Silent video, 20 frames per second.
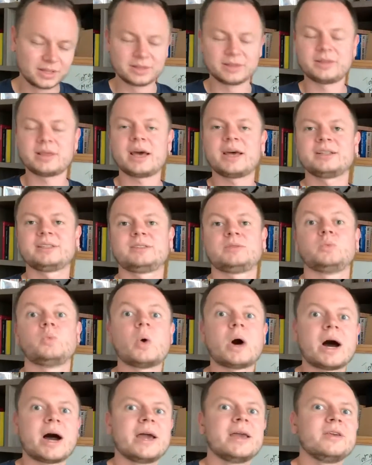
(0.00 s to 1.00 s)
That's
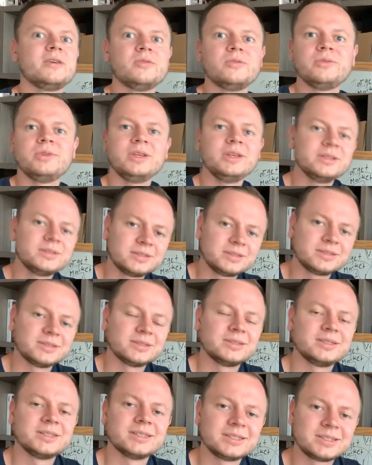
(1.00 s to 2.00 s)
why you need
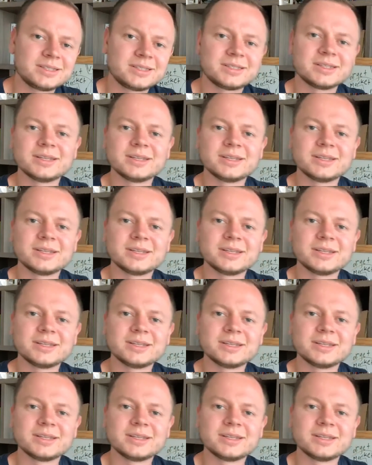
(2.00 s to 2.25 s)
this